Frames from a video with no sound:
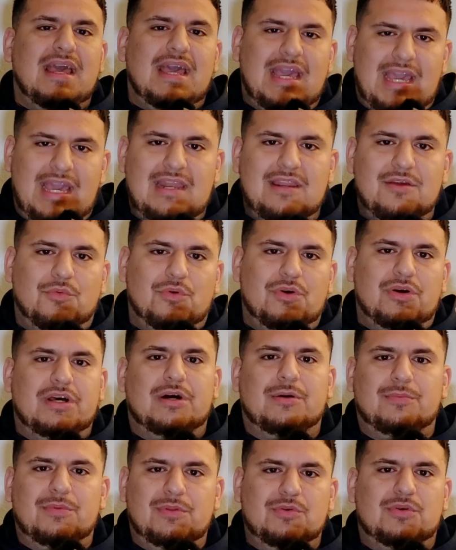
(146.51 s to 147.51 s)
and it will
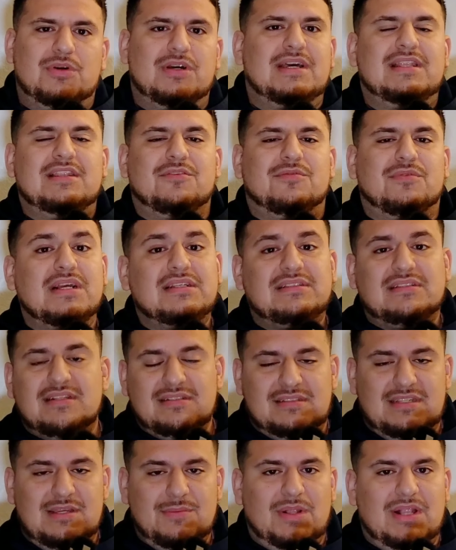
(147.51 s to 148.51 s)
help Luka and the rest of
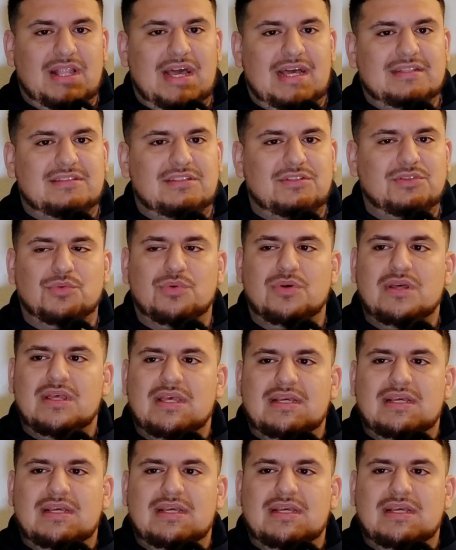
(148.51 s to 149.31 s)
this team a lot too.